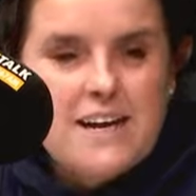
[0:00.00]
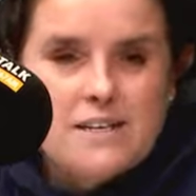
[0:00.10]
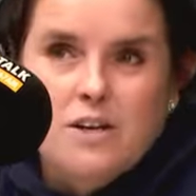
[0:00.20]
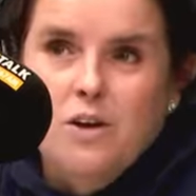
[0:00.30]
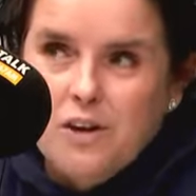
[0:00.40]

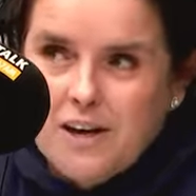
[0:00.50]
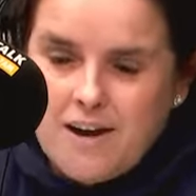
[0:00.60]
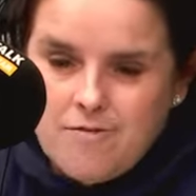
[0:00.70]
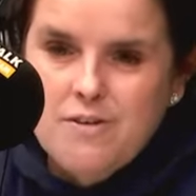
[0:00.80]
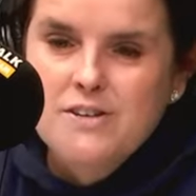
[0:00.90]
Is it good
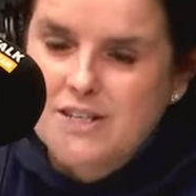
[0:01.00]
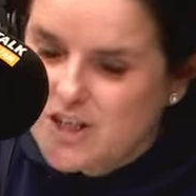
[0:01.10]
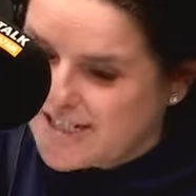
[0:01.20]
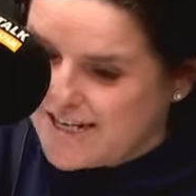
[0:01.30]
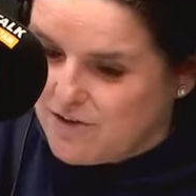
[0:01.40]
enough to
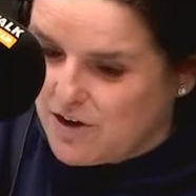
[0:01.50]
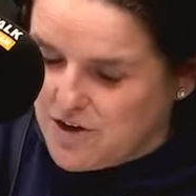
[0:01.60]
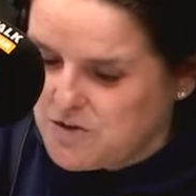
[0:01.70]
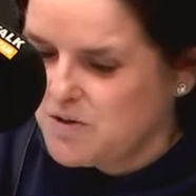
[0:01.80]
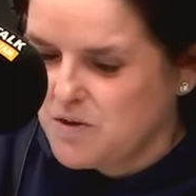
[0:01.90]
just leave a
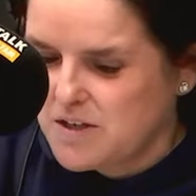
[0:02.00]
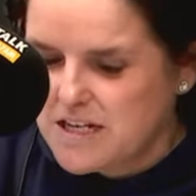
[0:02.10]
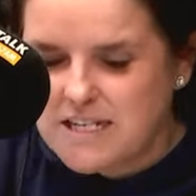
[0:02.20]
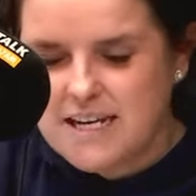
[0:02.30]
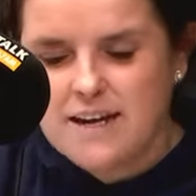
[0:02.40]
note with your
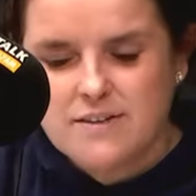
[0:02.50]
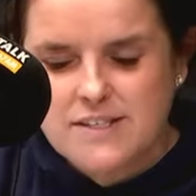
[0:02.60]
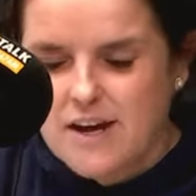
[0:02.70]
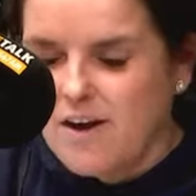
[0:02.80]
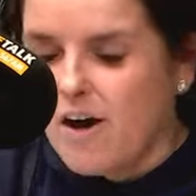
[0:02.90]
details?